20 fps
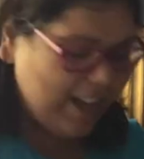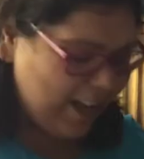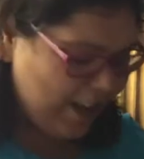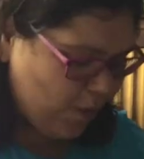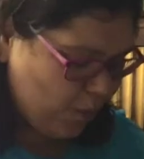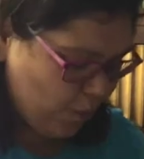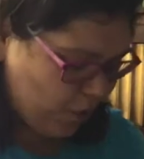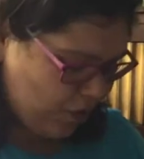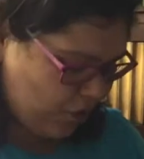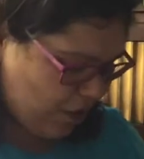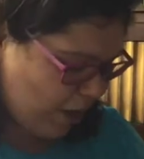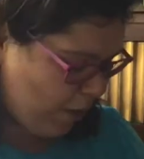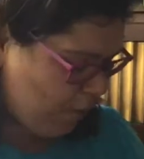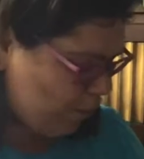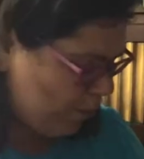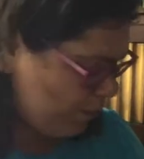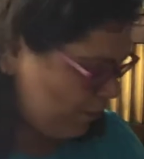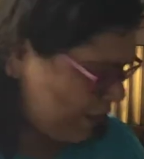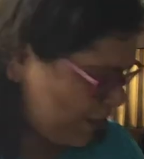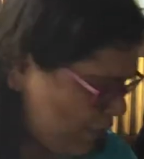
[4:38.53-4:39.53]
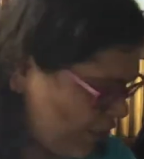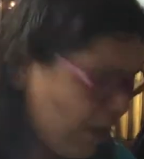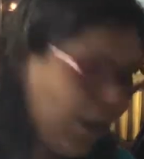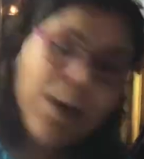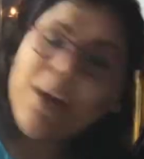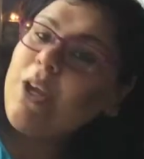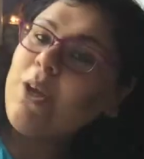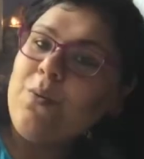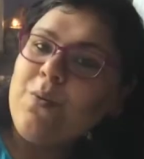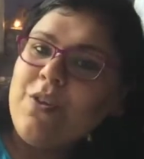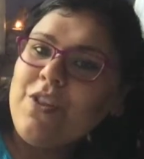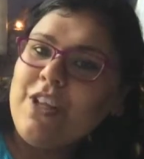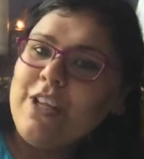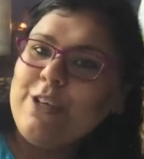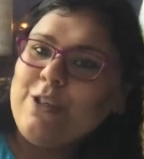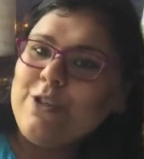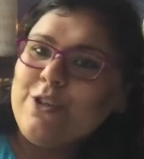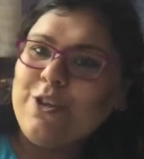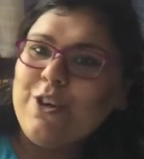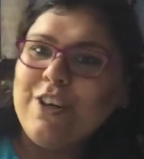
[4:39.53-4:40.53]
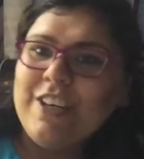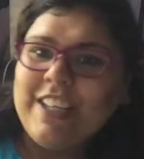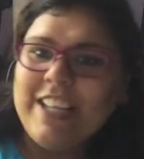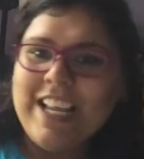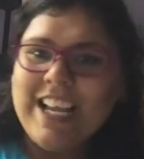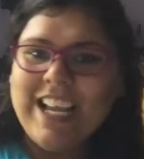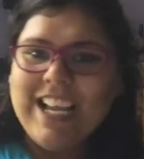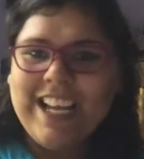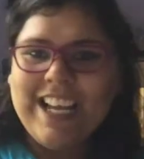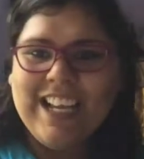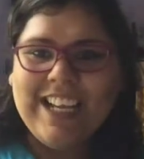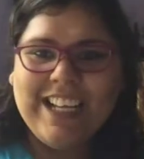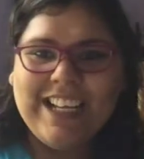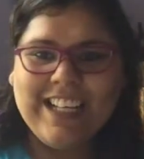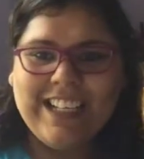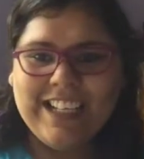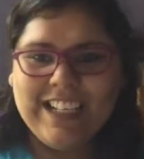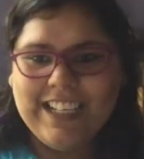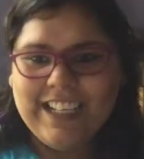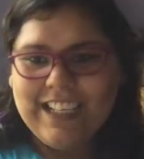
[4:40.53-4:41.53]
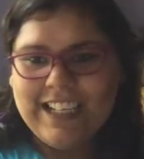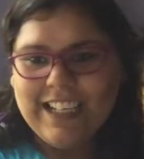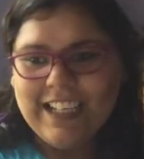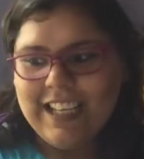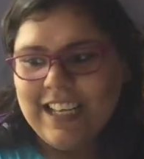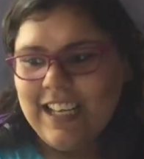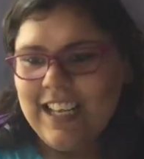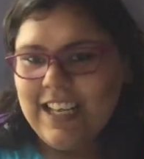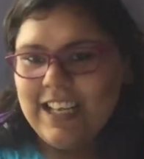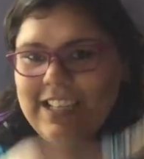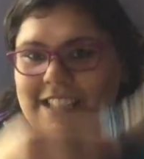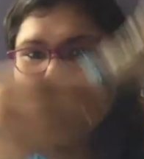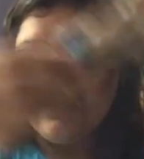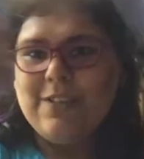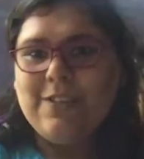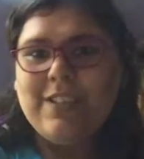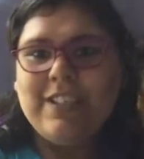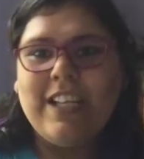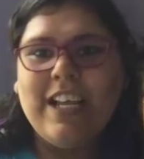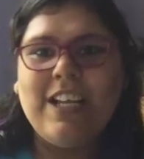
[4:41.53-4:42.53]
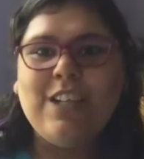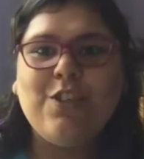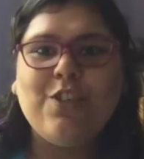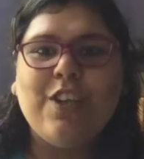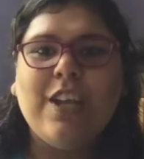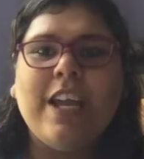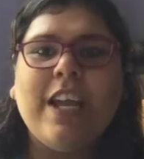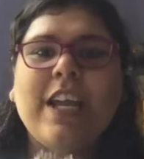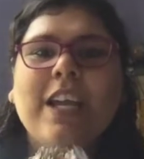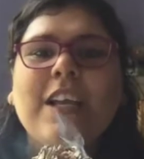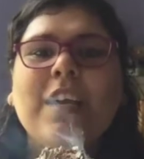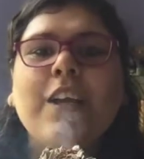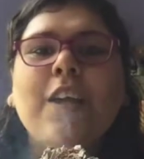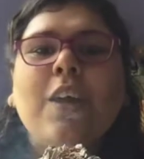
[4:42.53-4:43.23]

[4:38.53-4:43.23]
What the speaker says: which I will be sharing with you shortly. So saging.